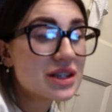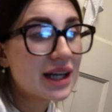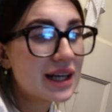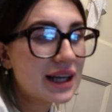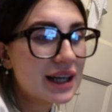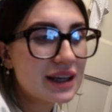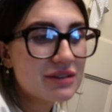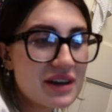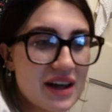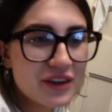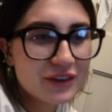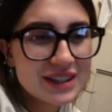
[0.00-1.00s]
that uh,
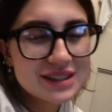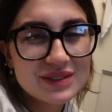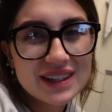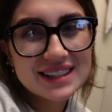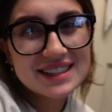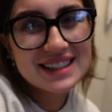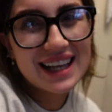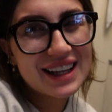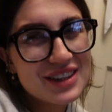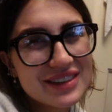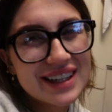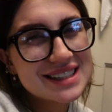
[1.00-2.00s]
Father Christmas. I
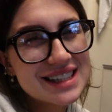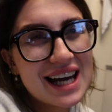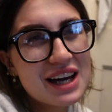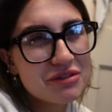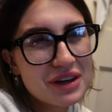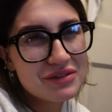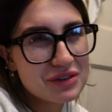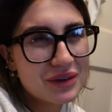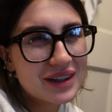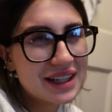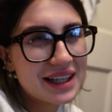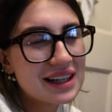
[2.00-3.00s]
love it. It's our favourite
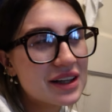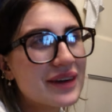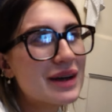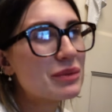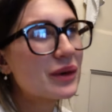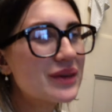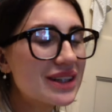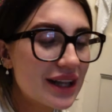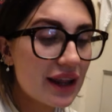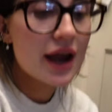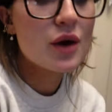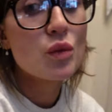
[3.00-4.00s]
one, in it, Louis? But we didn't
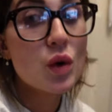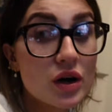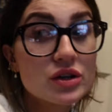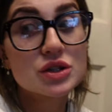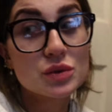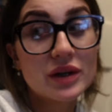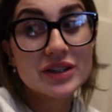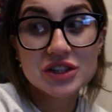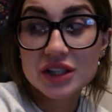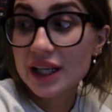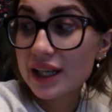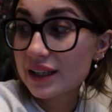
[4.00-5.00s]
like watch watch
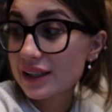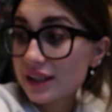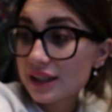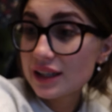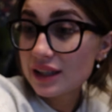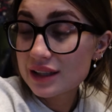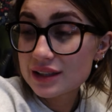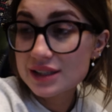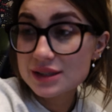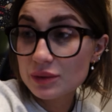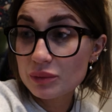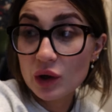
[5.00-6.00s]
it
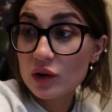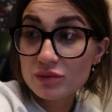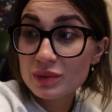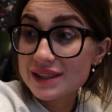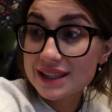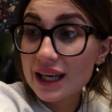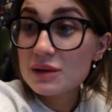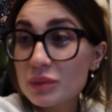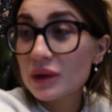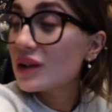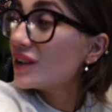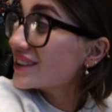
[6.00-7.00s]
because we're both busy.
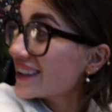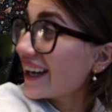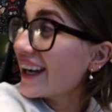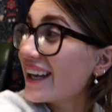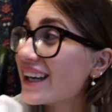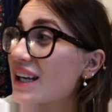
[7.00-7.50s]
But yeah,